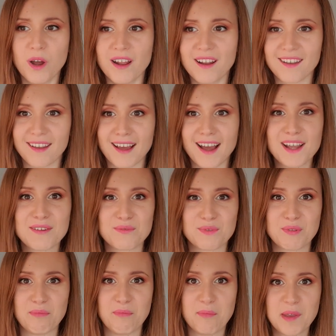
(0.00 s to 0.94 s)
life
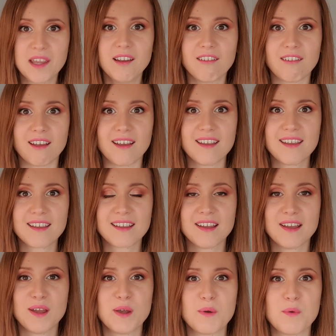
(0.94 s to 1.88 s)
would be like
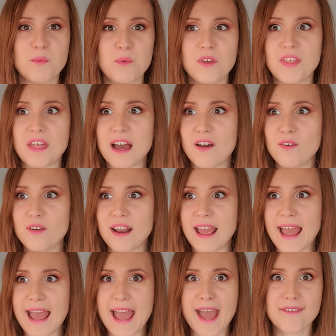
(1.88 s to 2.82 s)
without
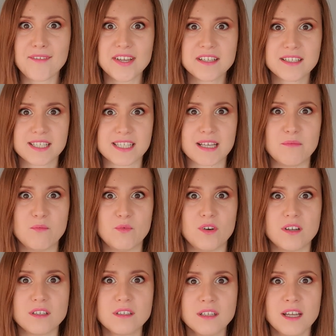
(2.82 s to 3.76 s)
having
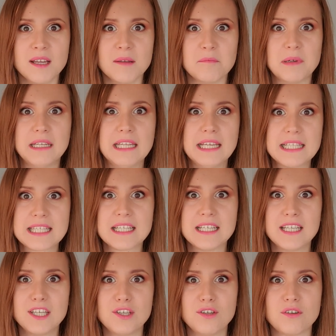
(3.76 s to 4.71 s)
someone
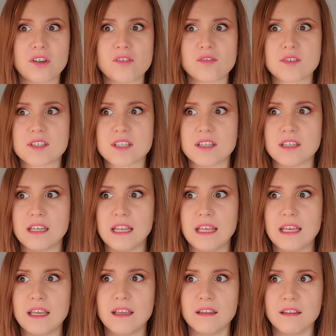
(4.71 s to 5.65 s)
belittling you
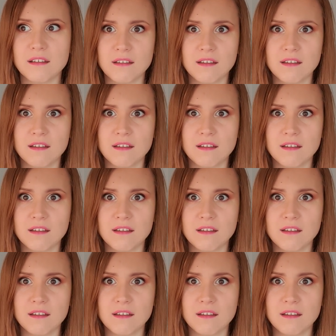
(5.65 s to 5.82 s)
constantly.